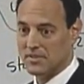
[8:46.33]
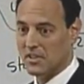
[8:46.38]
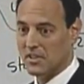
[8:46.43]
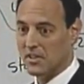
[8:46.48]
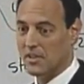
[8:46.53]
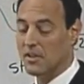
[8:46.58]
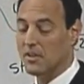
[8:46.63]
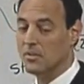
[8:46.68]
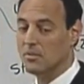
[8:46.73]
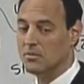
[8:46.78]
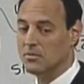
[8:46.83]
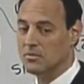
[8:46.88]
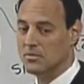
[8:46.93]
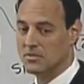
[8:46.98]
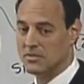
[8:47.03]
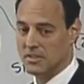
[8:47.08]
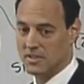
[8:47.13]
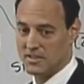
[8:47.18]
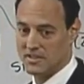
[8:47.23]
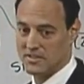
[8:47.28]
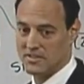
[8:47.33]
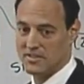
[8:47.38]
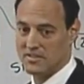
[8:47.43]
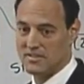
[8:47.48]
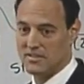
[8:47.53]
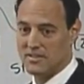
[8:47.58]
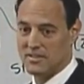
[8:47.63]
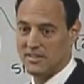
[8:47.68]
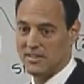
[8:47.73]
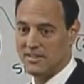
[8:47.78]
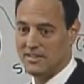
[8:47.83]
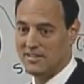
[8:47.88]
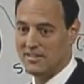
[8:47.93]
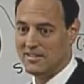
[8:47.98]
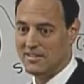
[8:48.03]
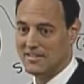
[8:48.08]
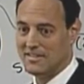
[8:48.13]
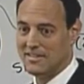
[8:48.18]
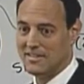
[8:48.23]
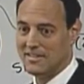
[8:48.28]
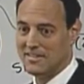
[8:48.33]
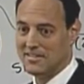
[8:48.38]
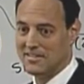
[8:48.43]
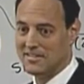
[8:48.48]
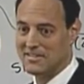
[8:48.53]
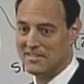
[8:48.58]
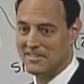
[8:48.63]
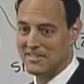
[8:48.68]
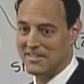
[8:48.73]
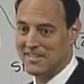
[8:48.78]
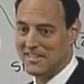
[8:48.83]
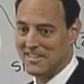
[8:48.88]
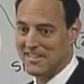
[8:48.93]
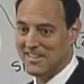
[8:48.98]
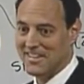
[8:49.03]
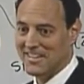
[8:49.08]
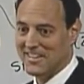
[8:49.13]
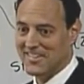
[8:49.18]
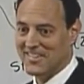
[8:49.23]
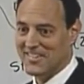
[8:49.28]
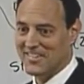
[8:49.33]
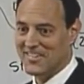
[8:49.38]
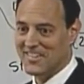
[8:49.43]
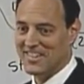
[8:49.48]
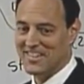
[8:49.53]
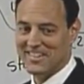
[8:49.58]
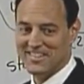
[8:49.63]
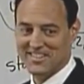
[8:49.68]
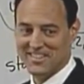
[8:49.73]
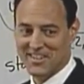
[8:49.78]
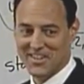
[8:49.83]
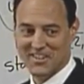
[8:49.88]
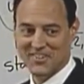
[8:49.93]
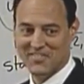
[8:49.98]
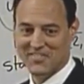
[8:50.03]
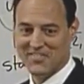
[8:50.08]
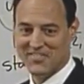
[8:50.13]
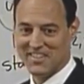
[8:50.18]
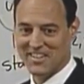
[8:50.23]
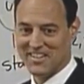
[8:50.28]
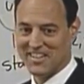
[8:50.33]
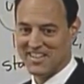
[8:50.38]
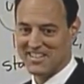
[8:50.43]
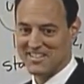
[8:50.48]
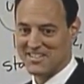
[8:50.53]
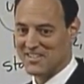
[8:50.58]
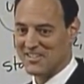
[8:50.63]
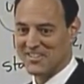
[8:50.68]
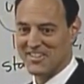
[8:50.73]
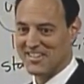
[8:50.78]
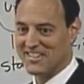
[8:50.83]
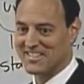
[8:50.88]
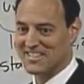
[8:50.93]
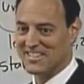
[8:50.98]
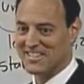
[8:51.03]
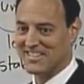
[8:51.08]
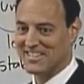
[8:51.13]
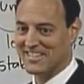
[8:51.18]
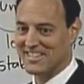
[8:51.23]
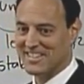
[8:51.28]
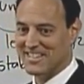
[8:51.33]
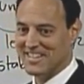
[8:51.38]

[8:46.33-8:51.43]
You load 16 tons. What? No? You guys don't know that song?